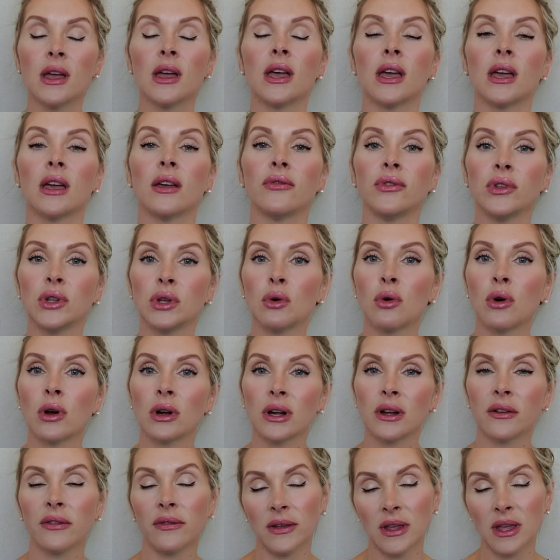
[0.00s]
If you are
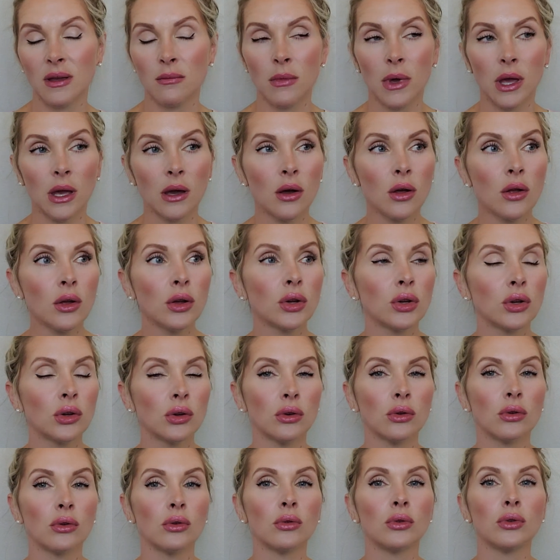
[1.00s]
a female
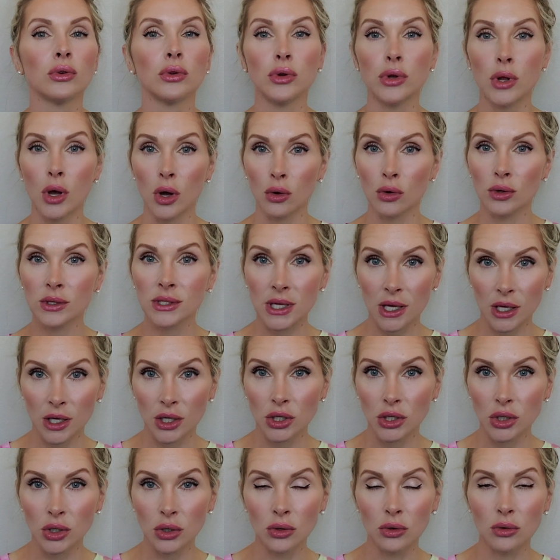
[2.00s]
who knows that
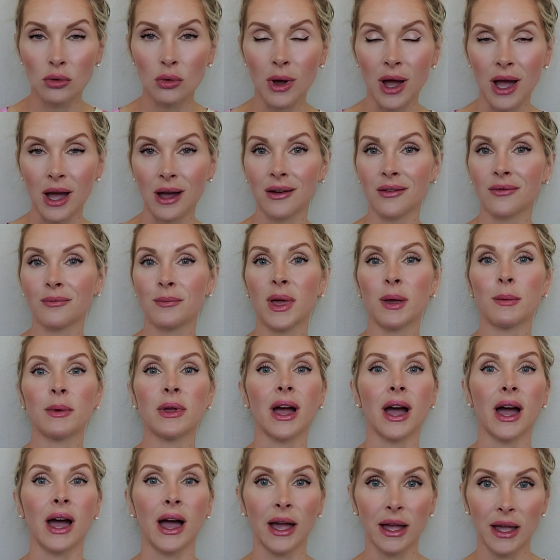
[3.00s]
you have maybe
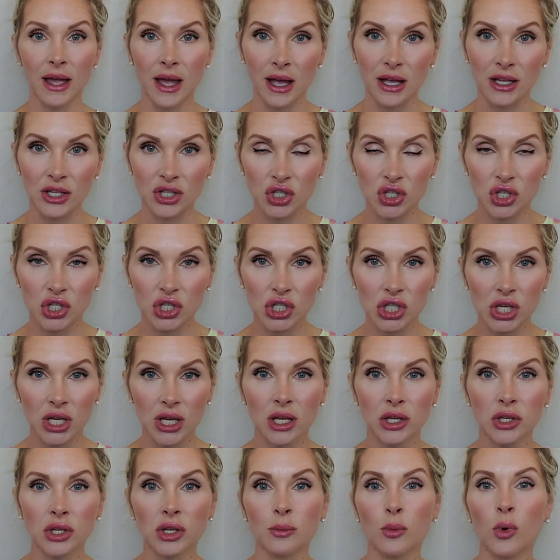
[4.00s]
high
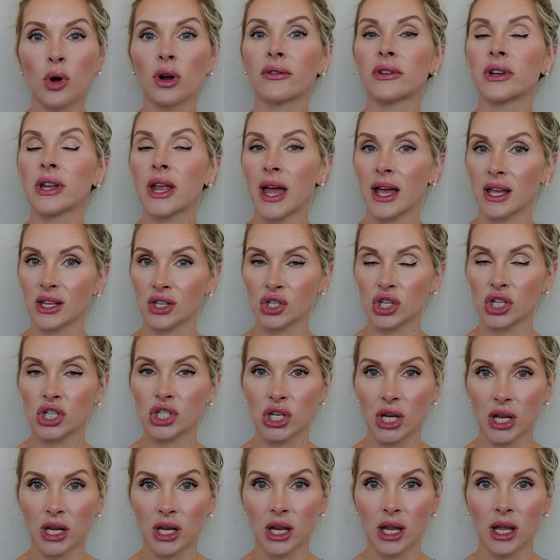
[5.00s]
estrogen, you're more of an
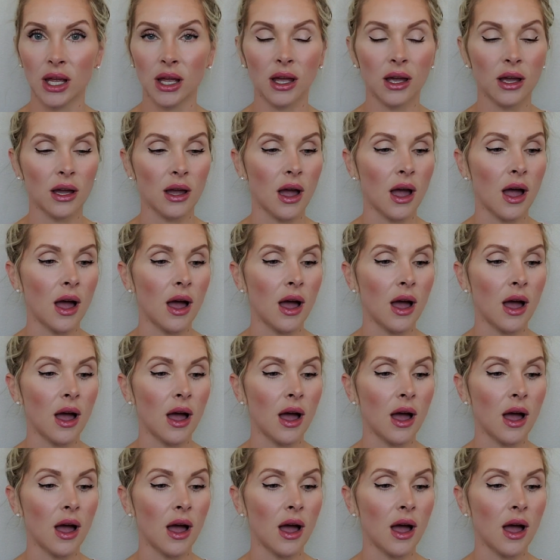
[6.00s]
estrogenic